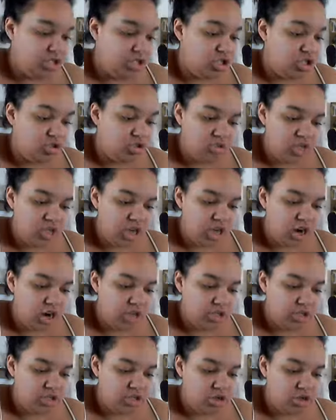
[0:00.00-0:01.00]
Because usually
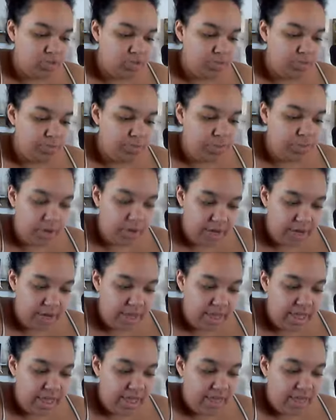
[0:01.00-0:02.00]
artists don't put
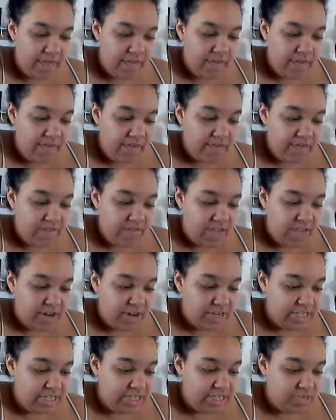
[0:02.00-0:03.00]

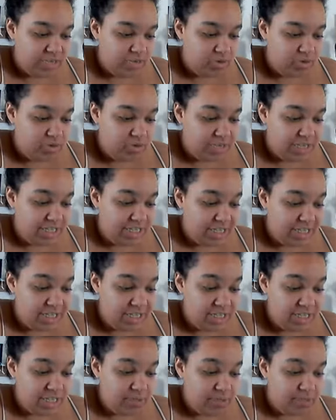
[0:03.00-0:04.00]
very deep
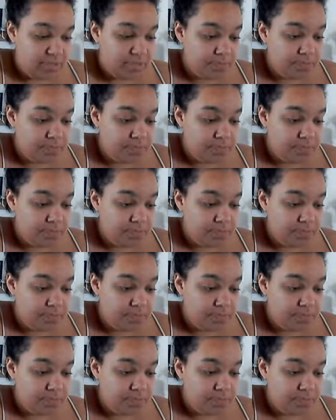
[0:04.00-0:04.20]
creases